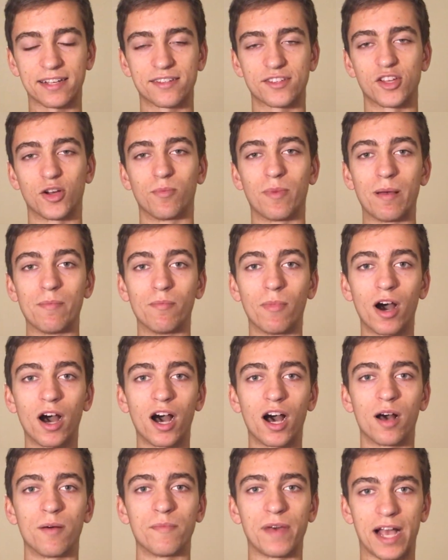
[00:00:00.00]
So my
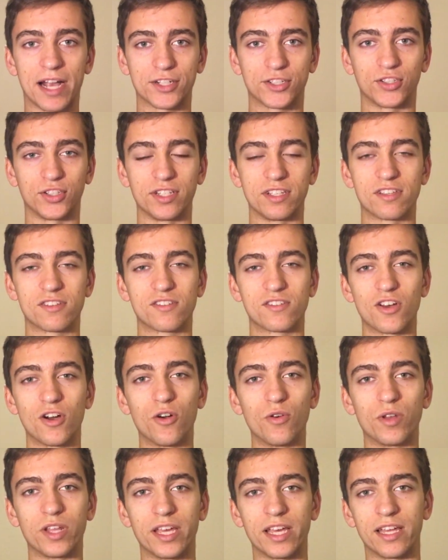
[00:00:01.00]
mom actually
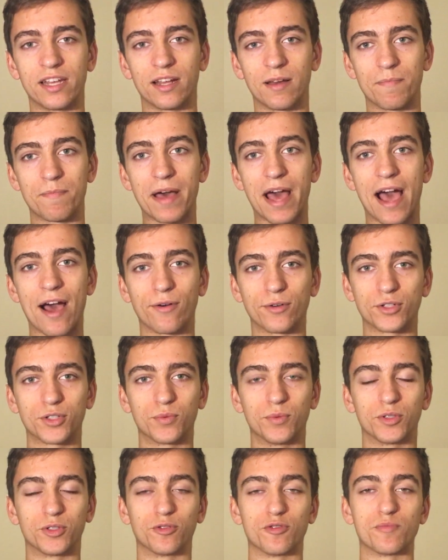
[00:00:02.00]
sewed in a
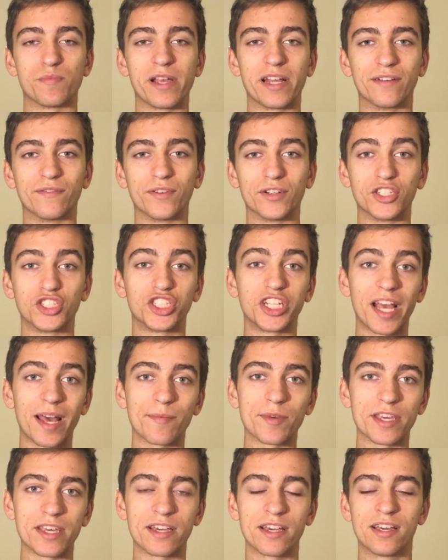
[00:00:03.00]
pouch, which was made of a
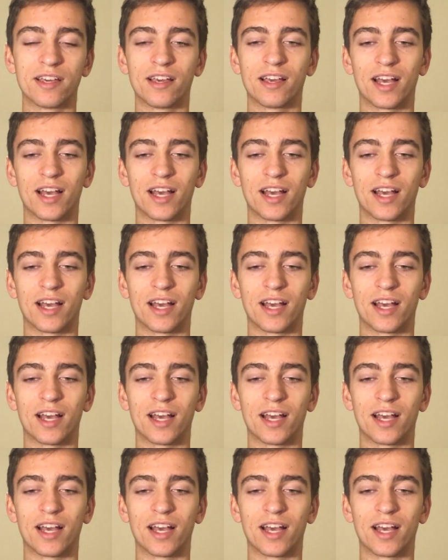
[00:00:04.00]
chamois,